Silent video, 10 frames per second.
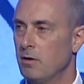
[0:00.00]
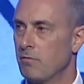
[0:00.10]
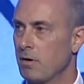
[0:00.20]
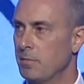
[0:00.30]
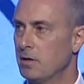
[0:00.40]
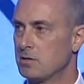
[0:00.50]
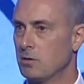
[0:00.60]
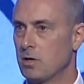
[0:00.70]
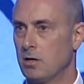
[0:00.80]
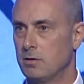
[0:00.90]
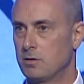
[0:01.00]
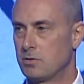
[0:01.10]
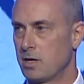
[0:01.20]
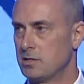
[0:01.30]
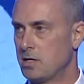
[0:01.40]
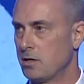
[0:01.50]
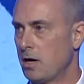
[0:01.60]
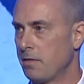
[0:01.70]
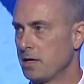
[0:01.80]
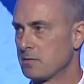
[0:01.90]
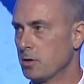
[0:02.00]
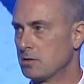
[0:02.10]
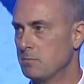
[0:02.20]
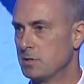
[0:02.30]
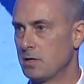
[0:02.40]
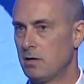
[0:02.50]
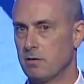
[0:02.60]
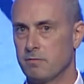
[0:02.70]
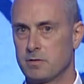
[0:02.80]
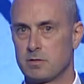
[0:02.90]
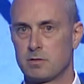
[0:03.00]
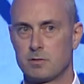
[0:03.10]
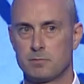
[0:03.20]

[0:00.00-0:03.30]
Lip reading: from the so-called transgender health experts themselves.